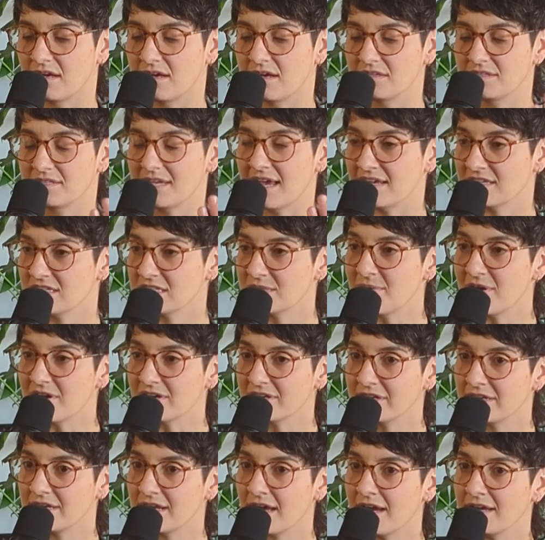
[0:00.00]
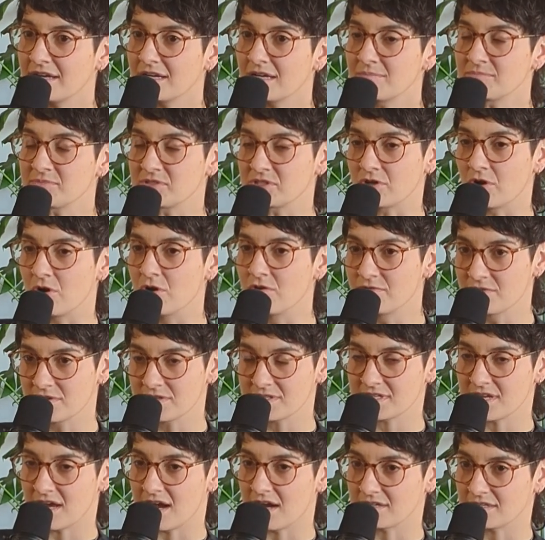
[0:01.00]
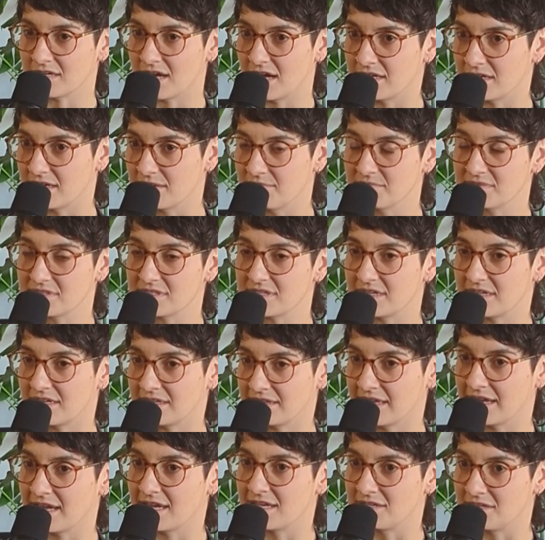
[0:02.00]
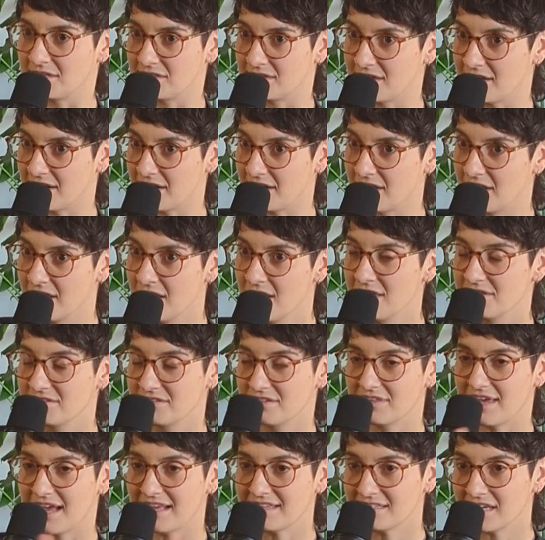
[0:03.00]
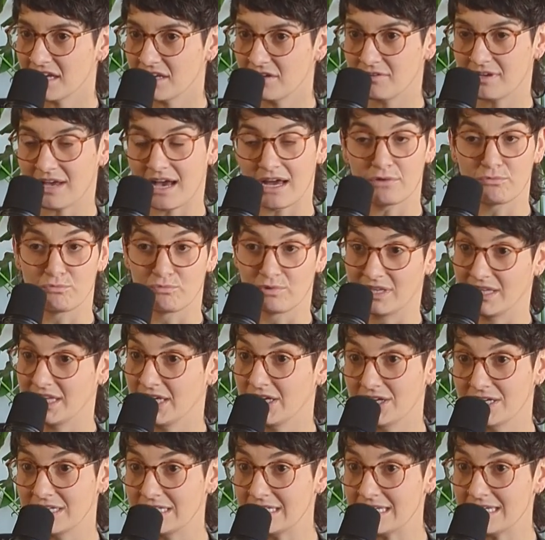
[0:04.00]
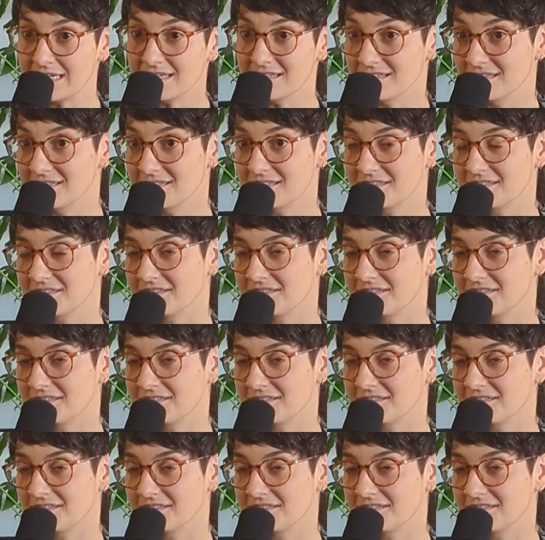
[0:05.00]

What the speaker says: Test market items or overstocked items landed there. So that's how you got really good deals,